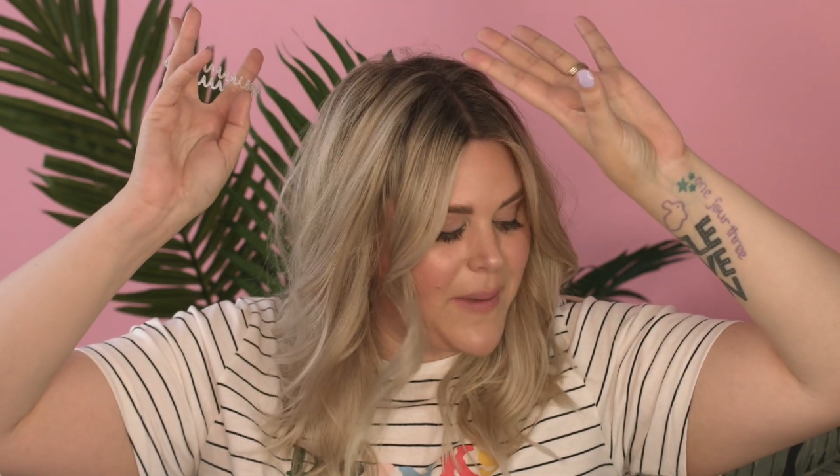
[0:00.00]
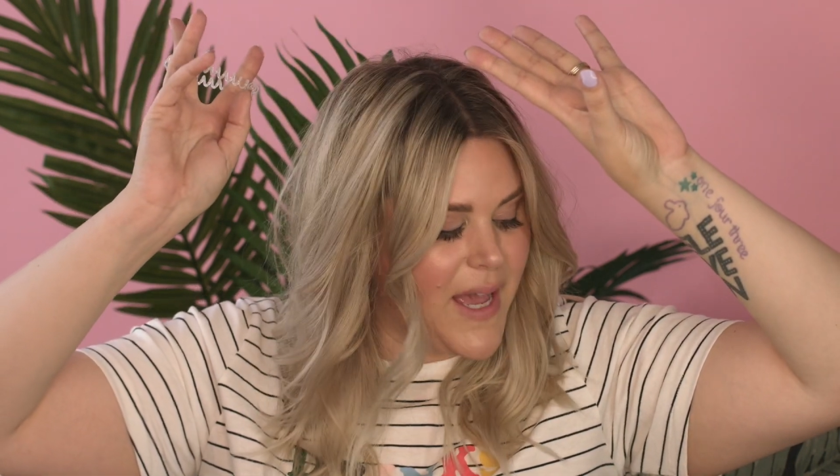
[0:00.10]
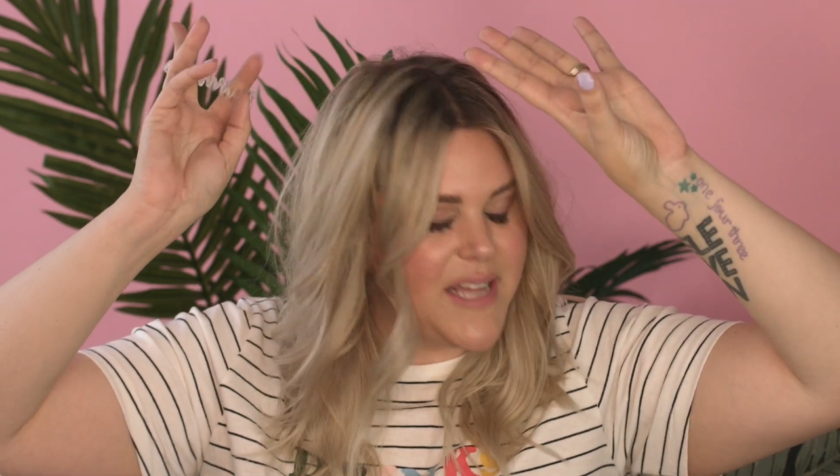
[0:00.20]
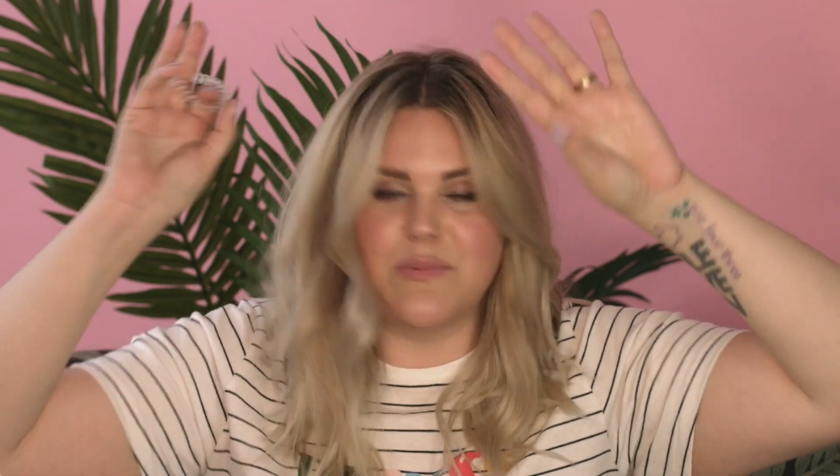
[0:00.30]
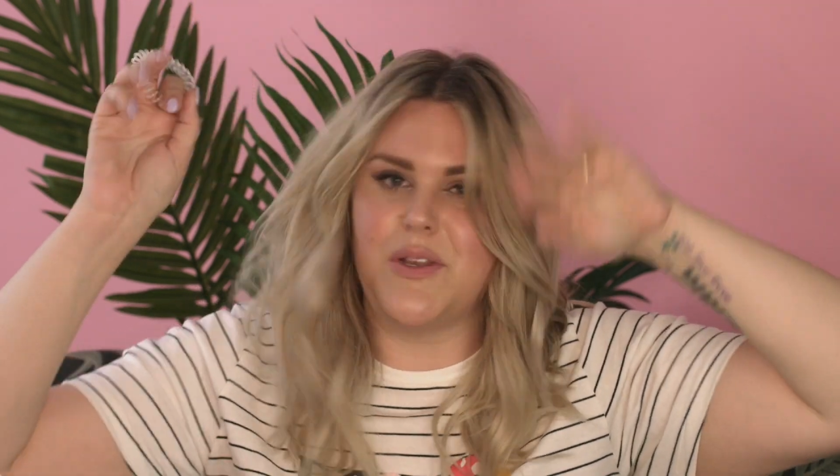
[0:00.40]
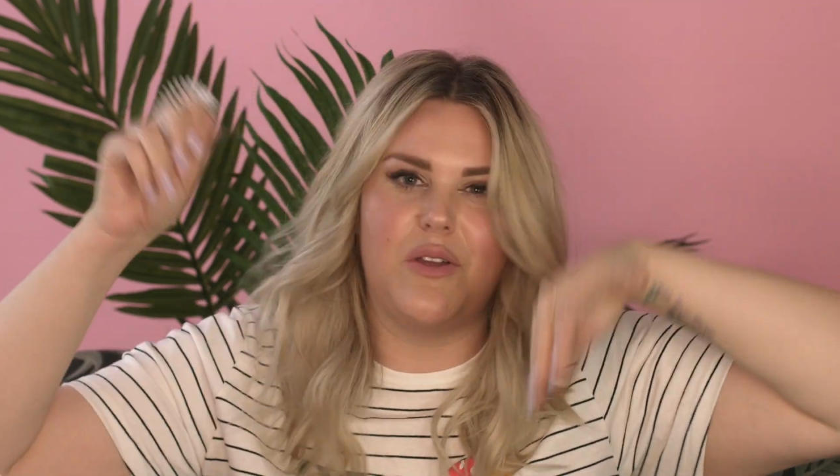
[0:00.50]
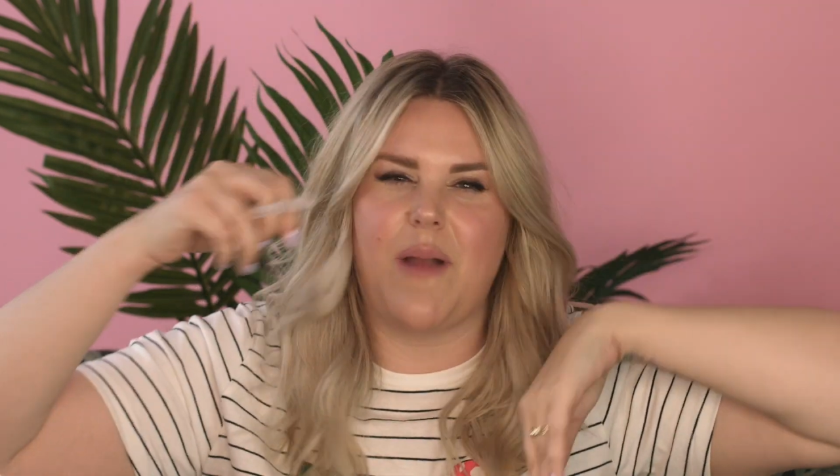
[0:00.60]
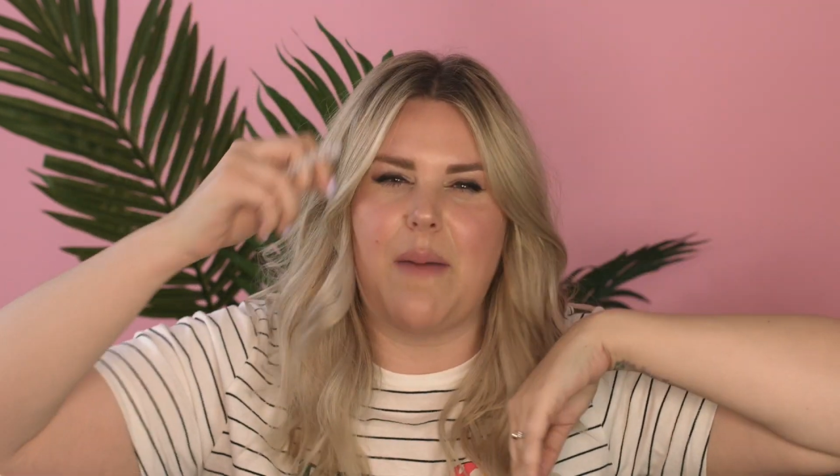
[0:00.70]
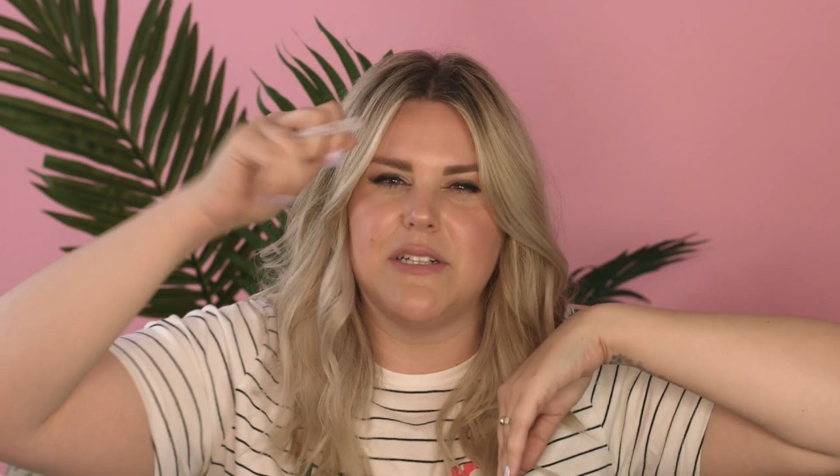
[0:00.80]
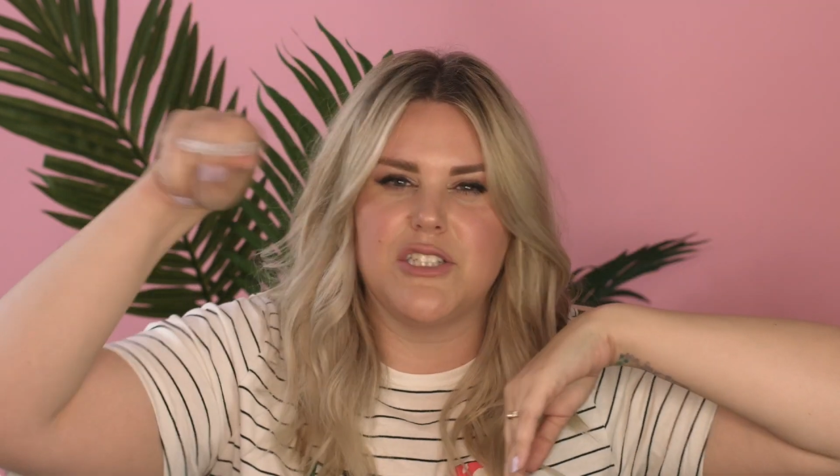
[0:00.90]
because when you
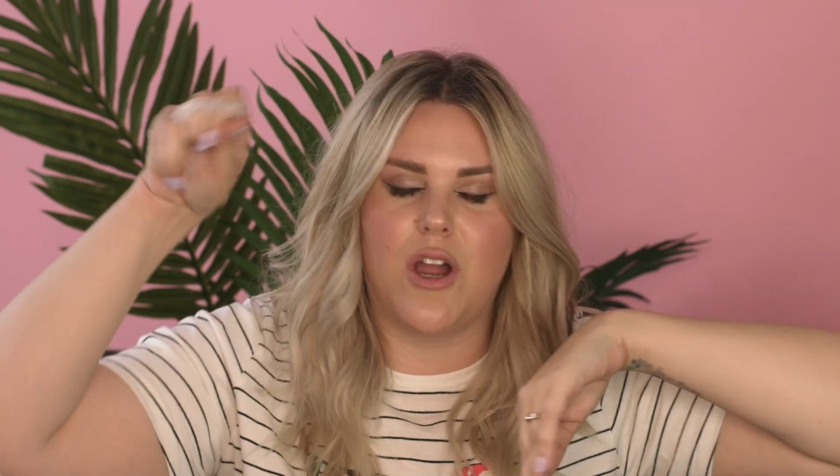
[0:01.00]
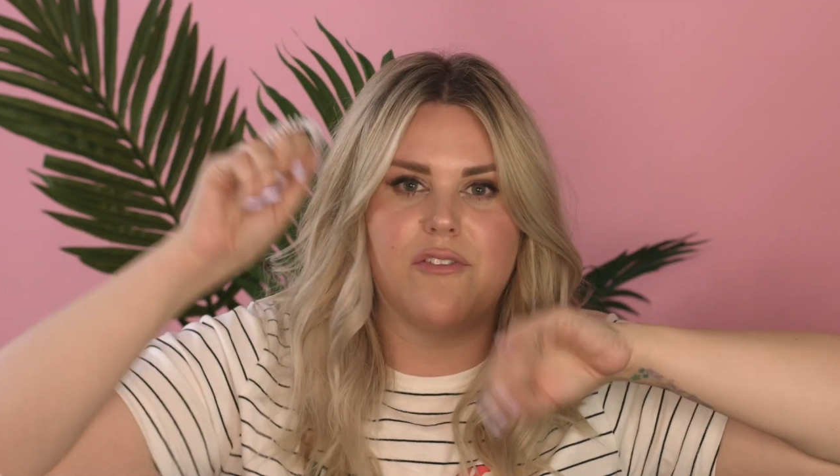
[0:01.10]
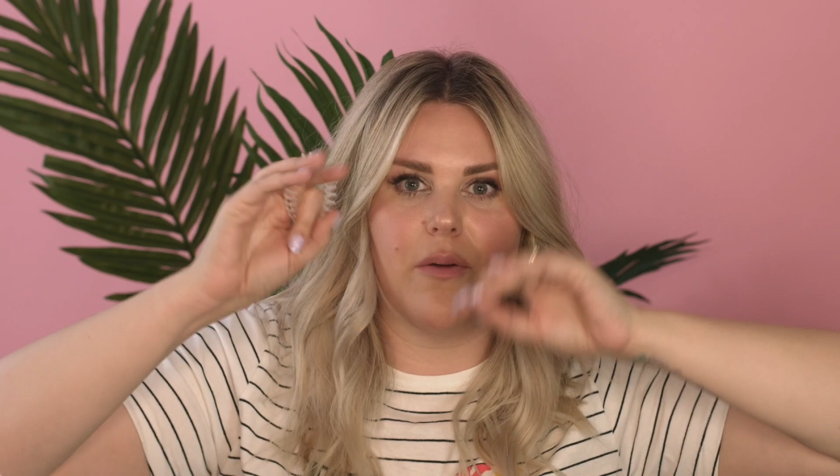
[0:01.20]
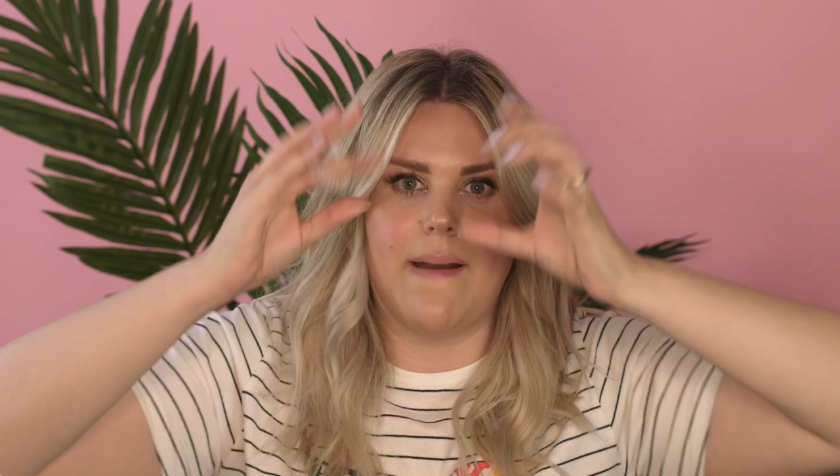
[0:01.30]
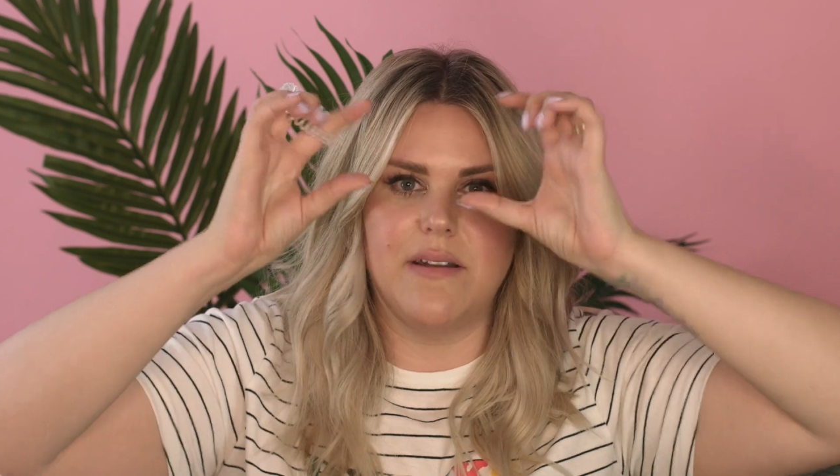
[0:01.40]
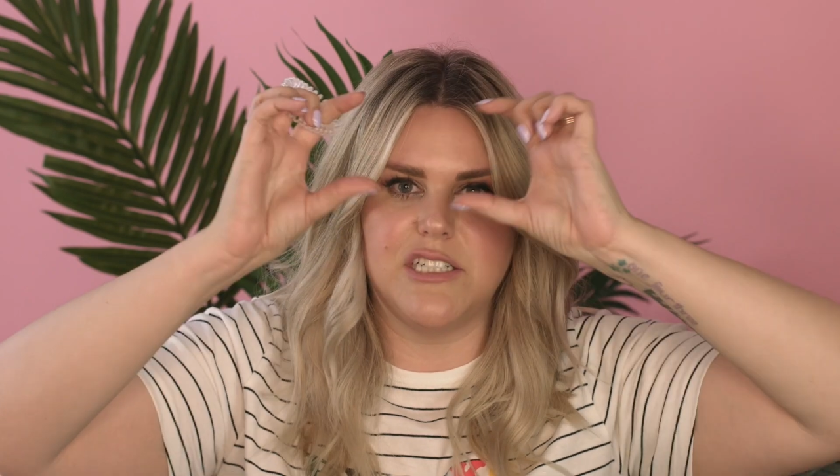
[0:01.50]
wrap the scarf around,